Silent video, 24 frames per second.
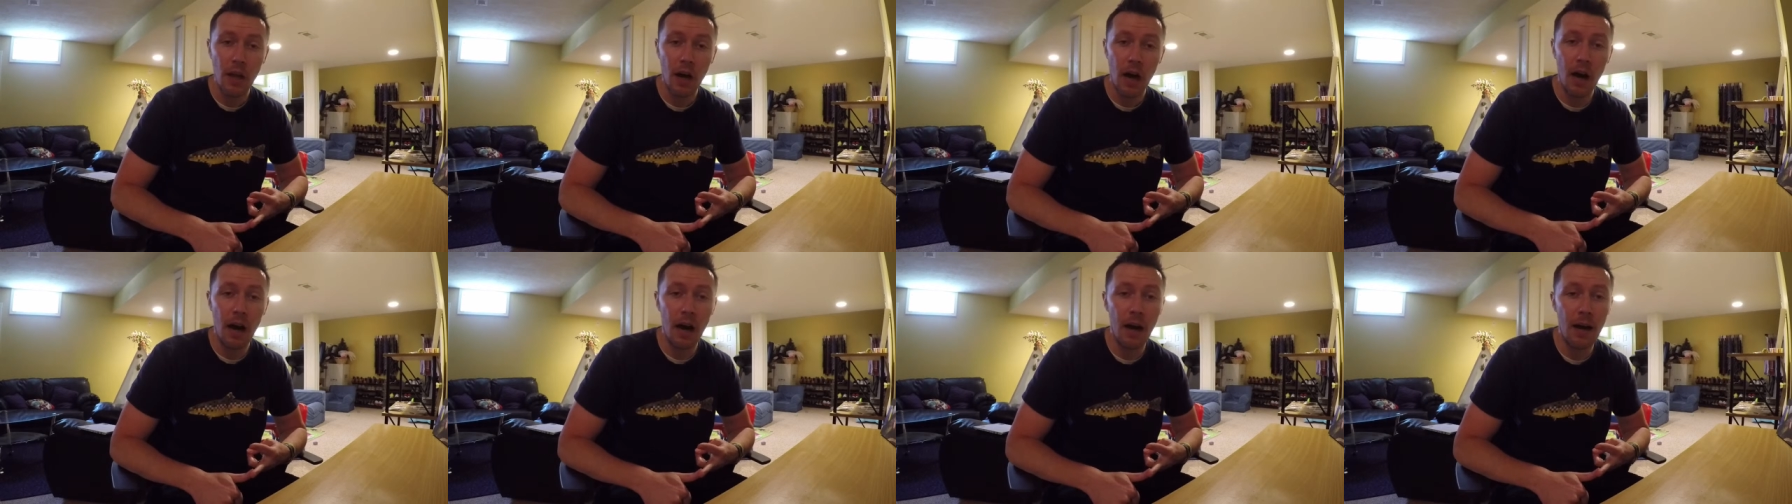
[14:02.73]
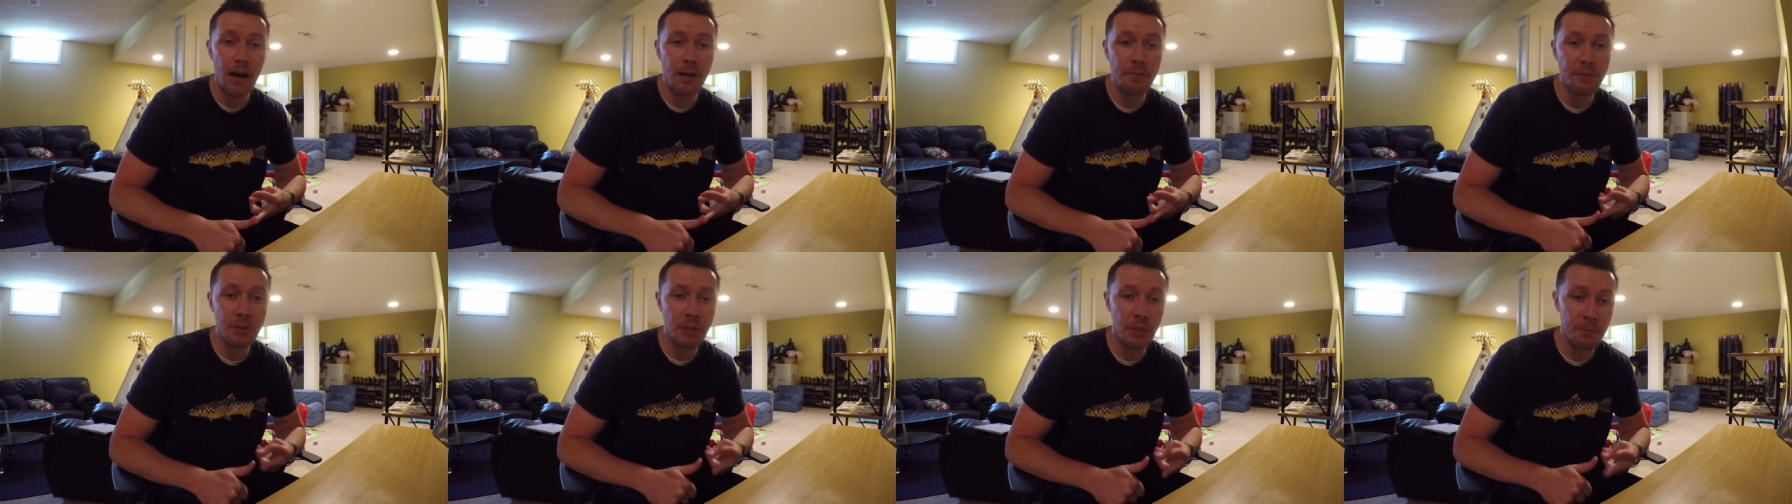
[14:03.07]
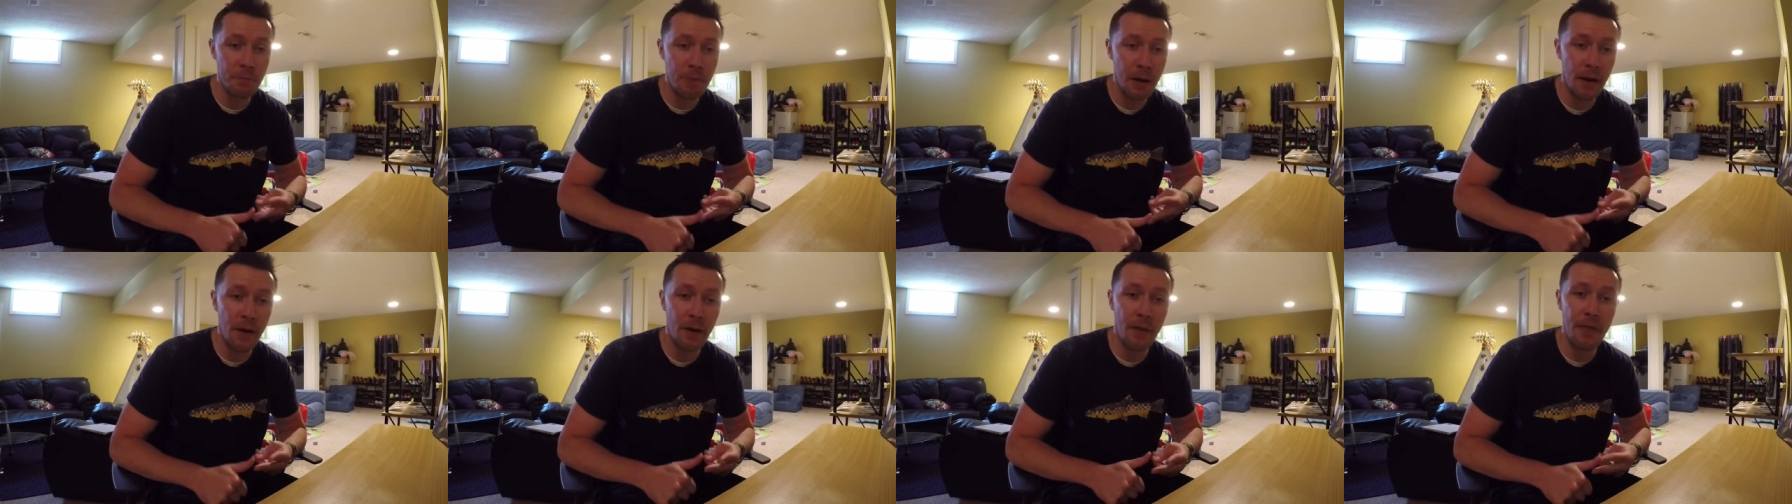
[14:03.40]
um, to
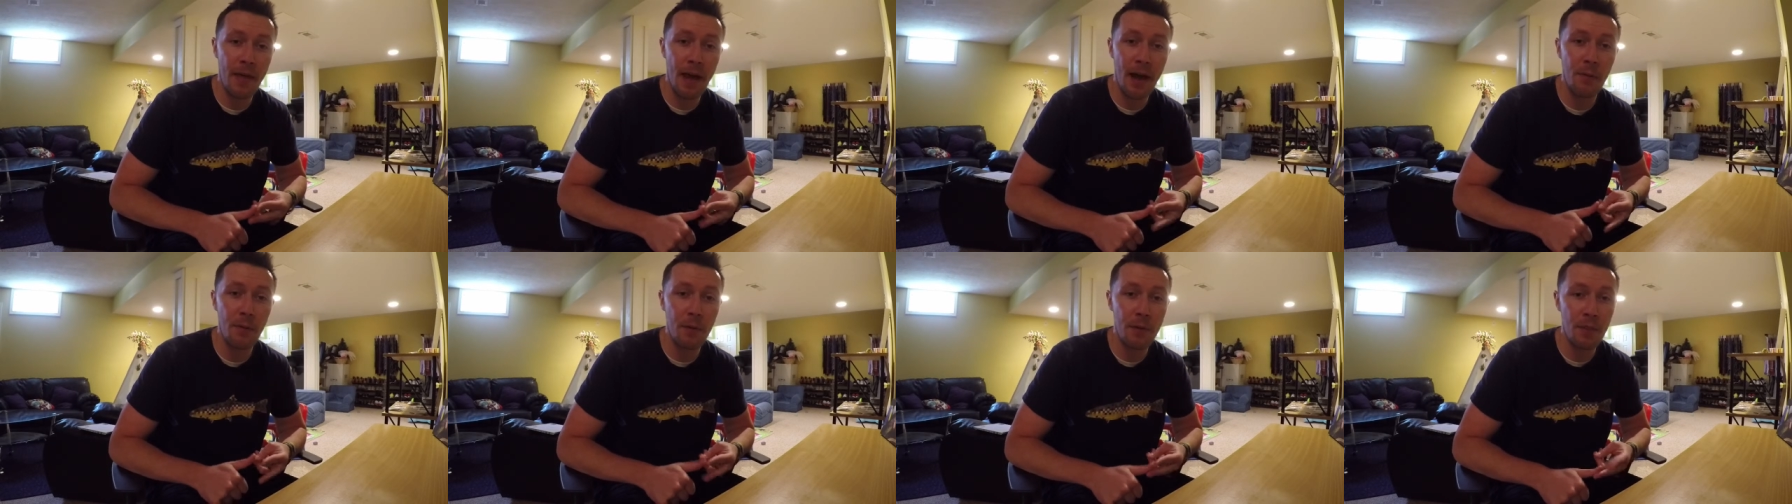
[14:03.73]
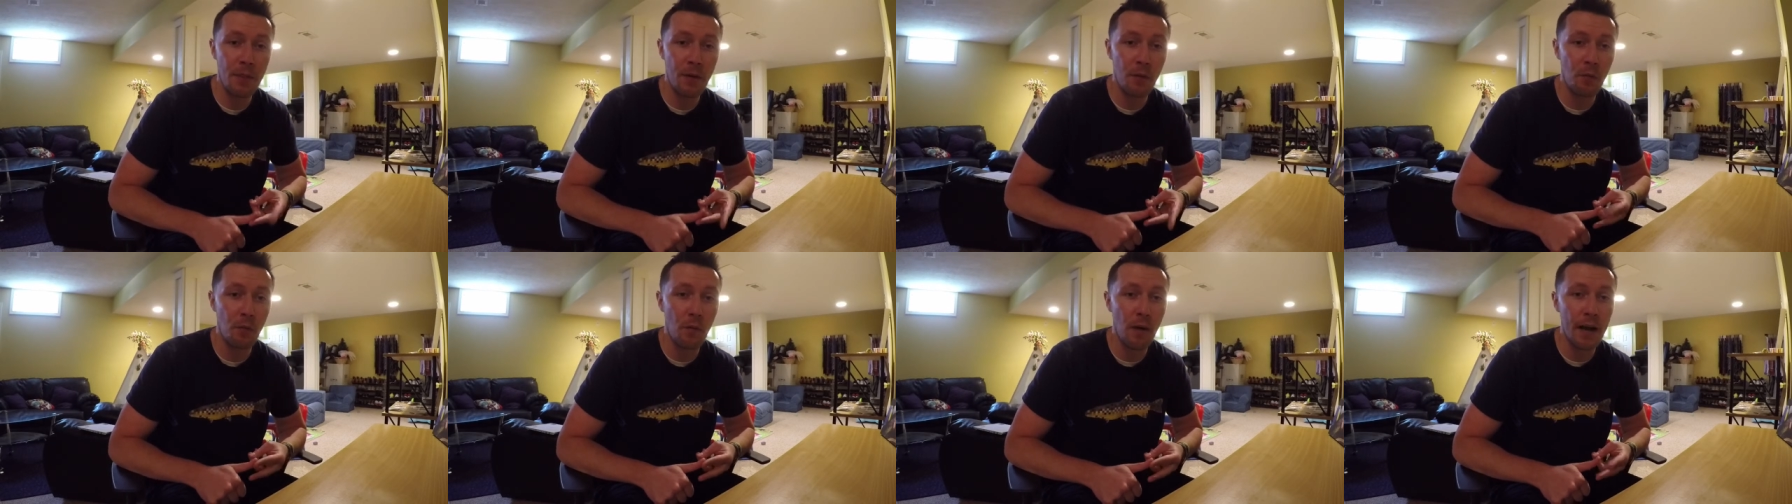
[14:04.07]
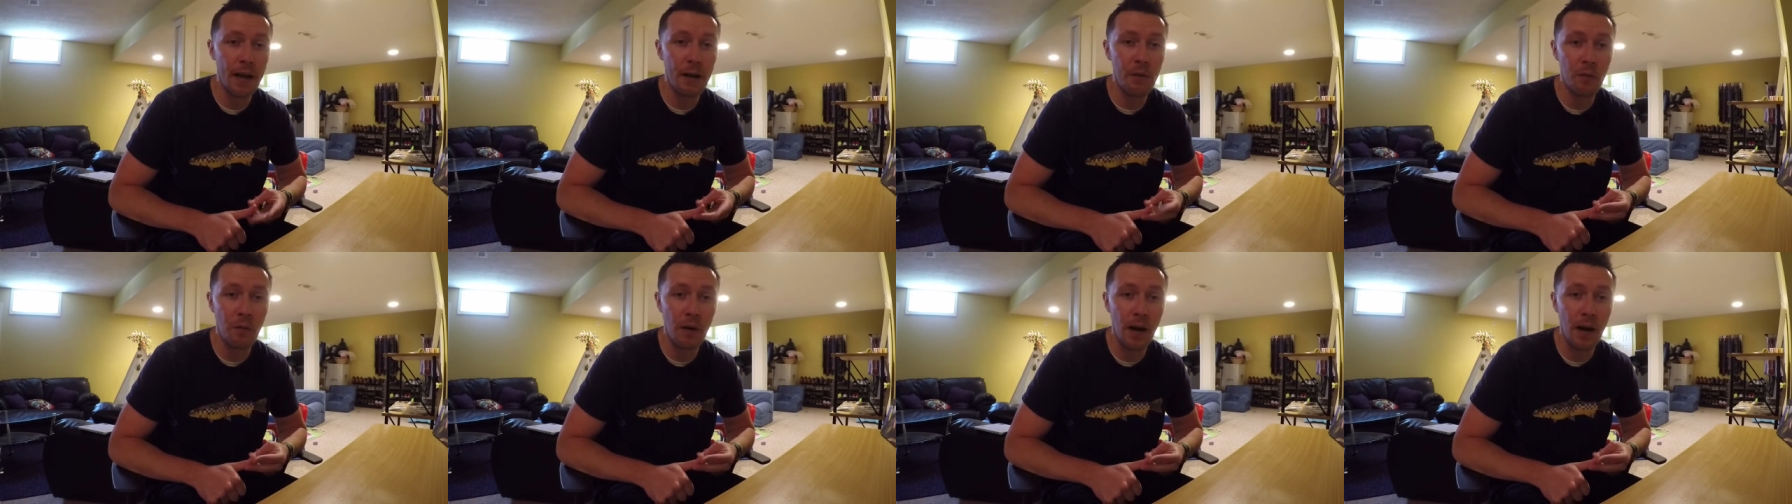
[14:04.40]
pair that with the right